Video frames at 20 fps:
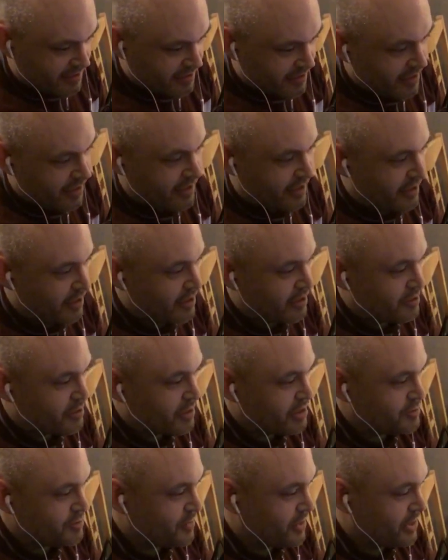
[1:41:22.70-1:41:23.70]
Yeah, it's
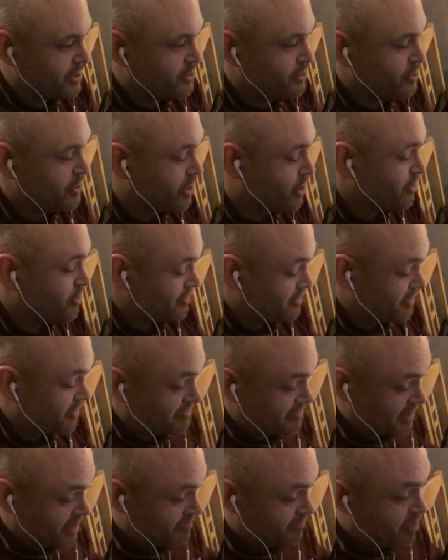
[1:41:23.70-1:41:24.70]
been good. No,
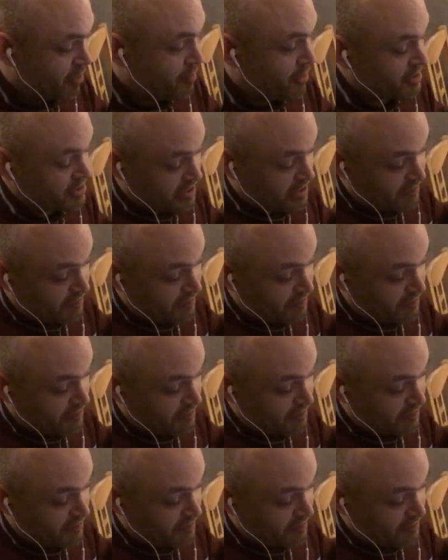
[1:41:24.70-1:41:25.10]
thank you very much. If